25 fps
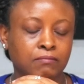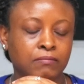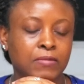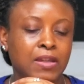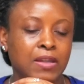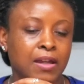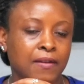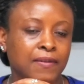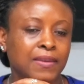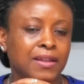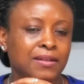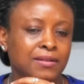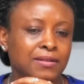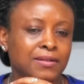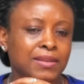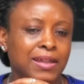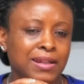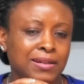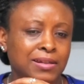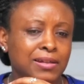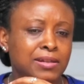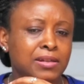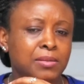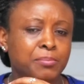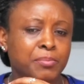
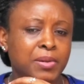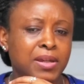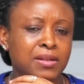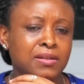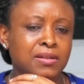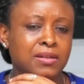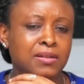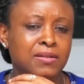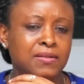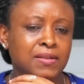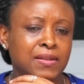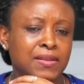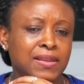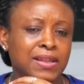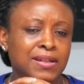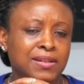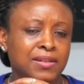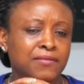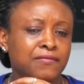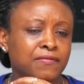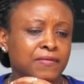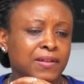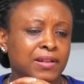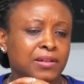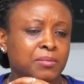that independence and
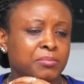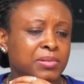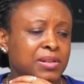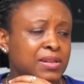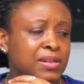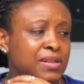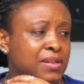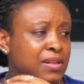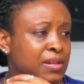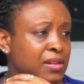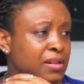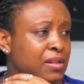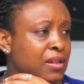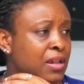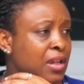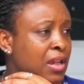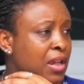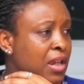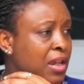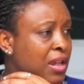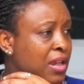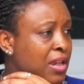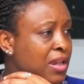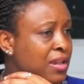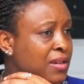that infallibility
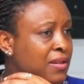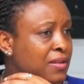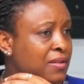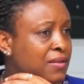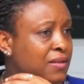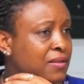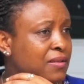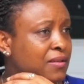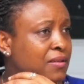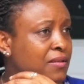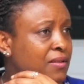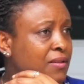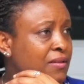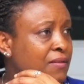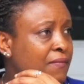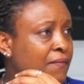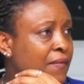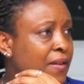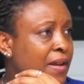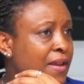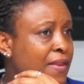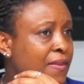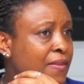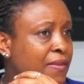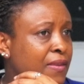is,
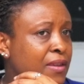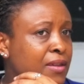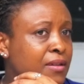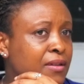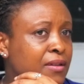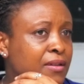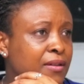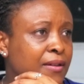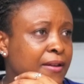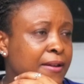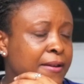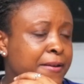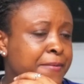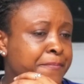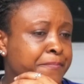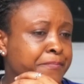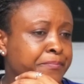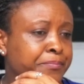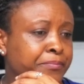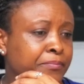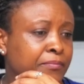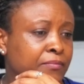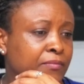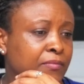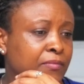I think,
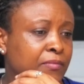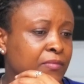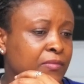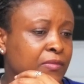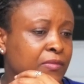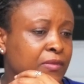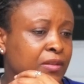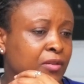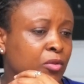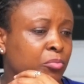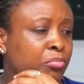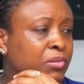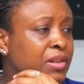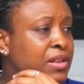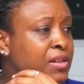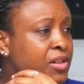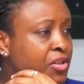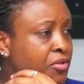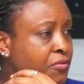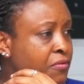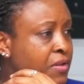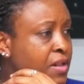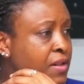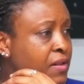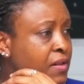
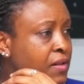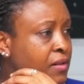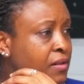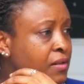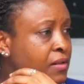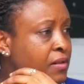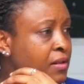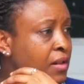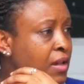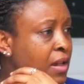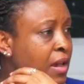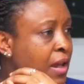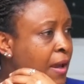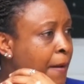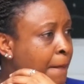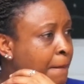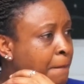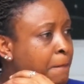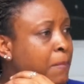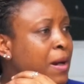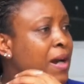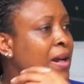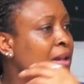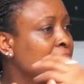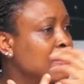obliterated
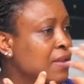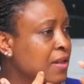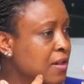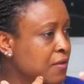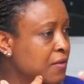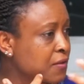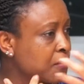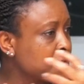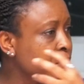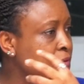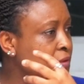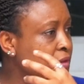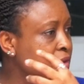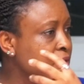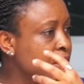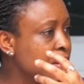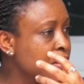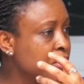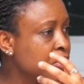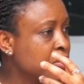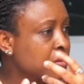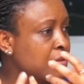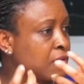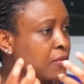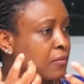by the
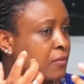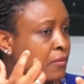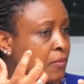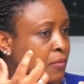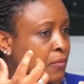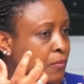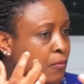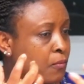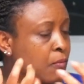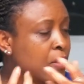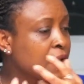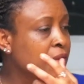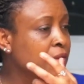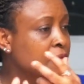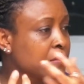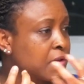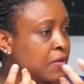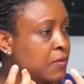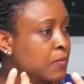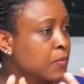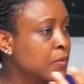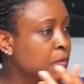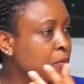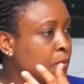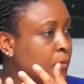association, whether
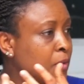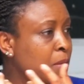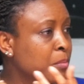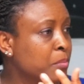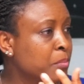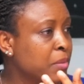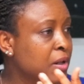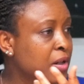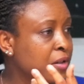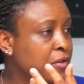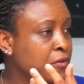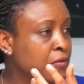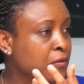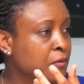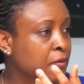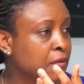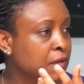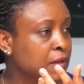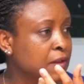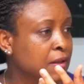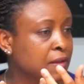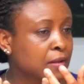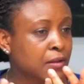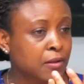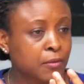it's with one party or
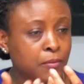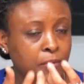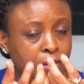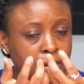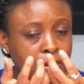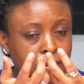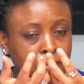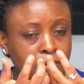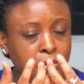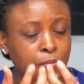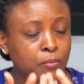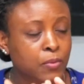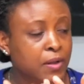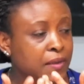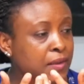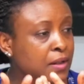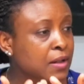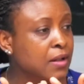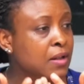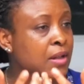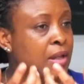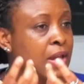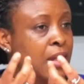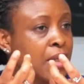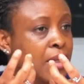the other, and
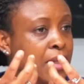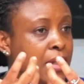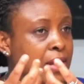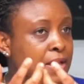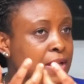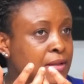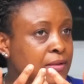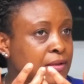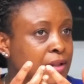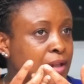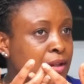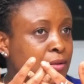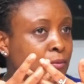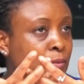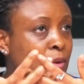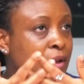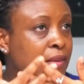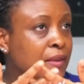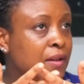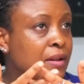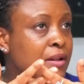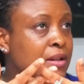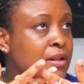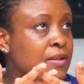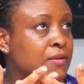whether
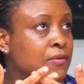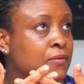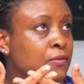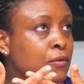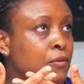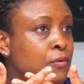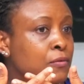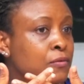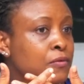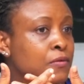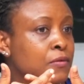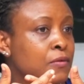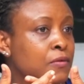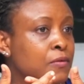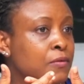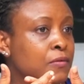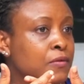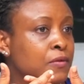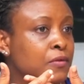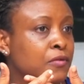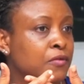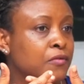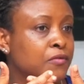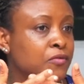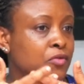it's also
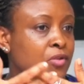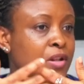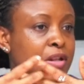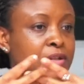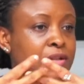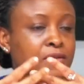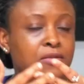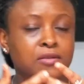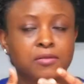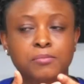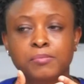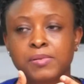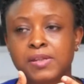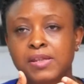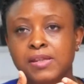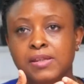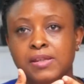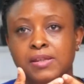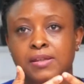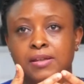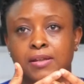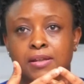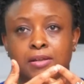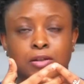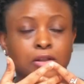sort of trying to
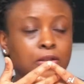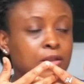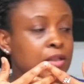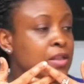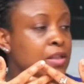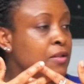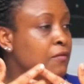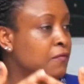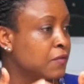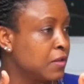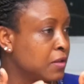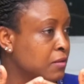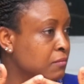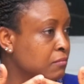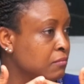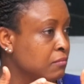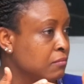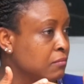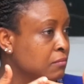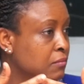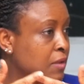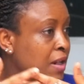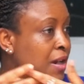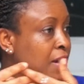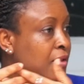be
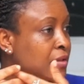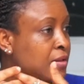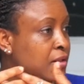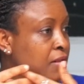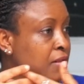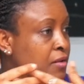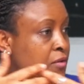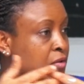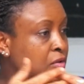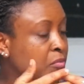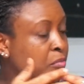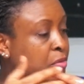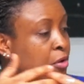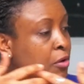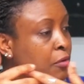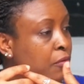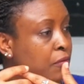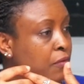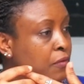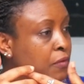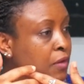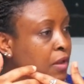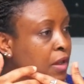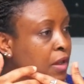even-handed to both.